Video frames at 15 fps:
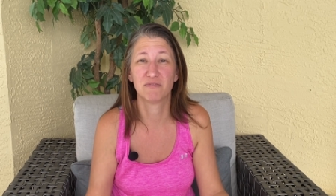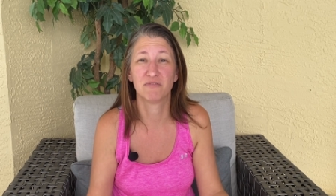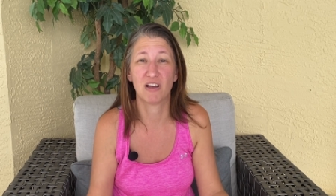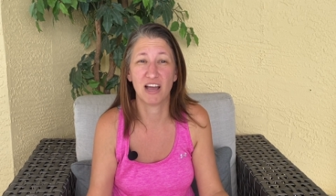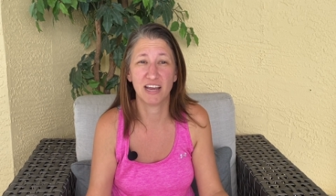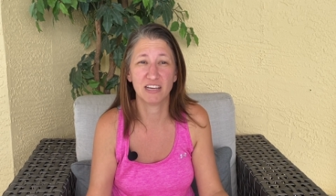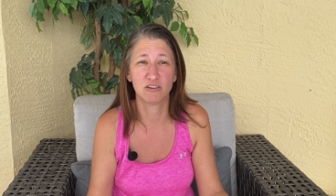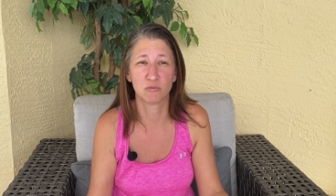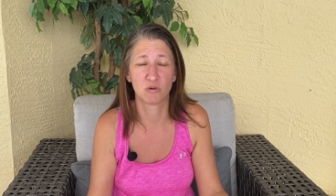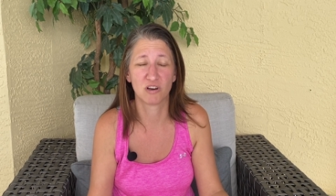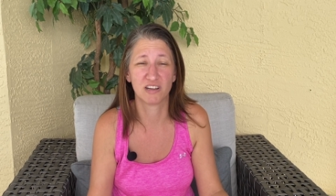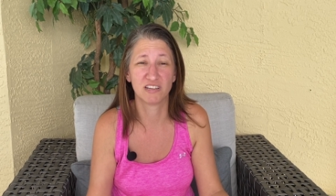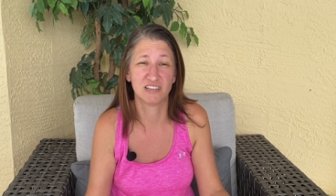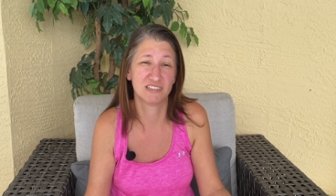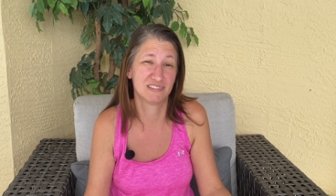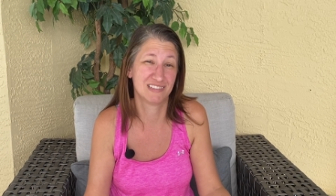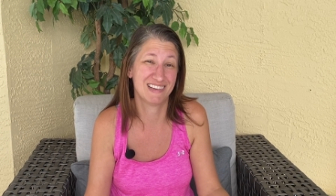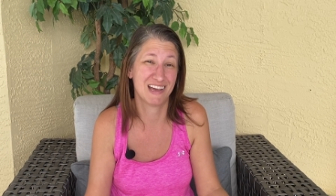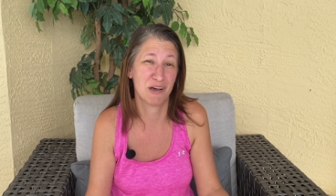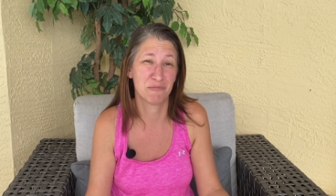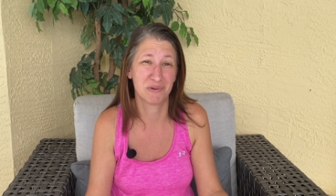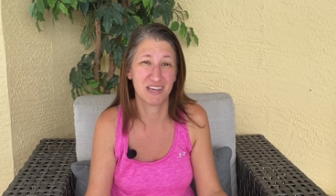find one, and see
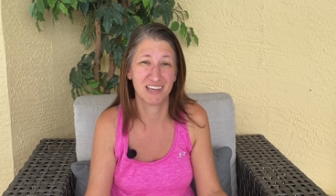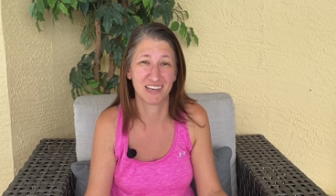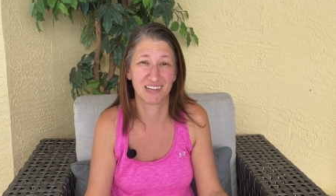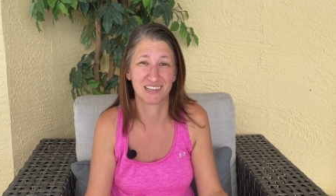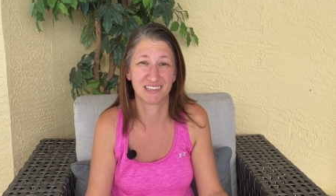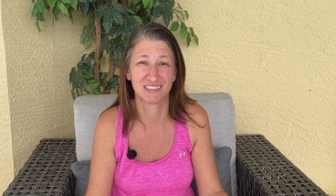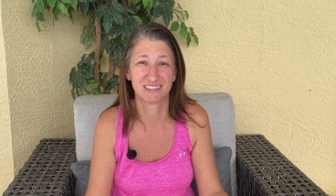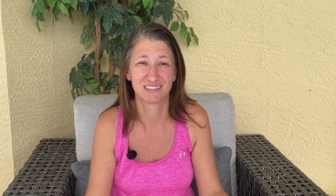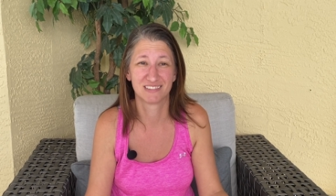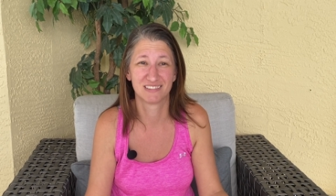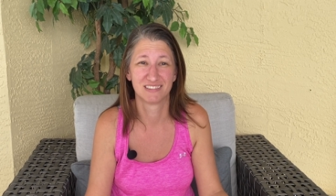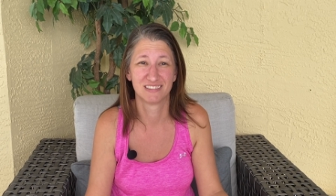how big it is.